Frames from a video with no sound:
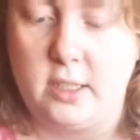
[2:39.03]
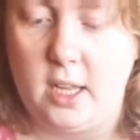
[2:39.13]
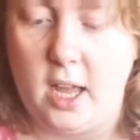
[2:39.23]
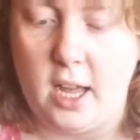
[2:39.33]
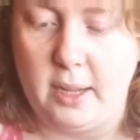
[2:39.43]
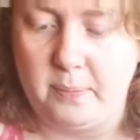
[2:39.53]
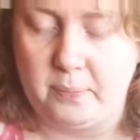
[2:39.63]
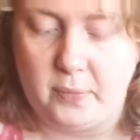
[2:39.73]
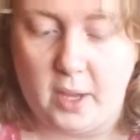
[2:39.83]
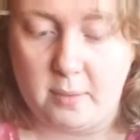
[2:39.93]

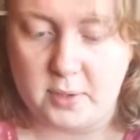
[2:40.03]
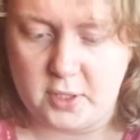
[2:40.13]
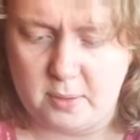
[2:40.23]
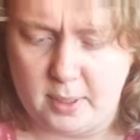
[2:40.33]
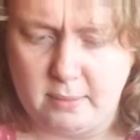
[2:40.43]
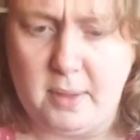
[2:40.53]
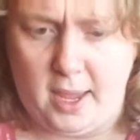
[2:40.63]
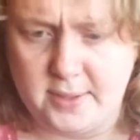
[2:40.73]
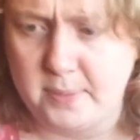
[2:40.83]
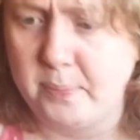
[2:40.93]
I'm assuming.
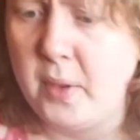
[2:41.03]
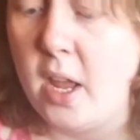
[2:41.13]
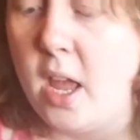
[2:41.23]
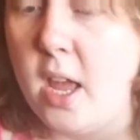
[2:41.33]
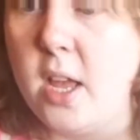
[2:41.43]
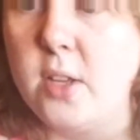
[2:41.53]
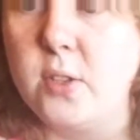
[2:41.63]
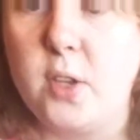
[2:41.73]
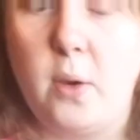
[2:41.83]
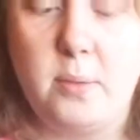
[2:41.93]
Yes.
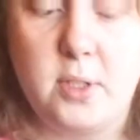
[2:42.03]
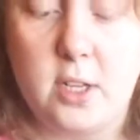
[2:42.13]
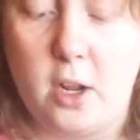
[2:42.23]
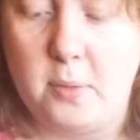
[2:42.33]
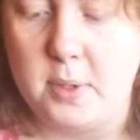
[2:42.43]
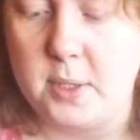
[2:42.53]
So I'm just going to open this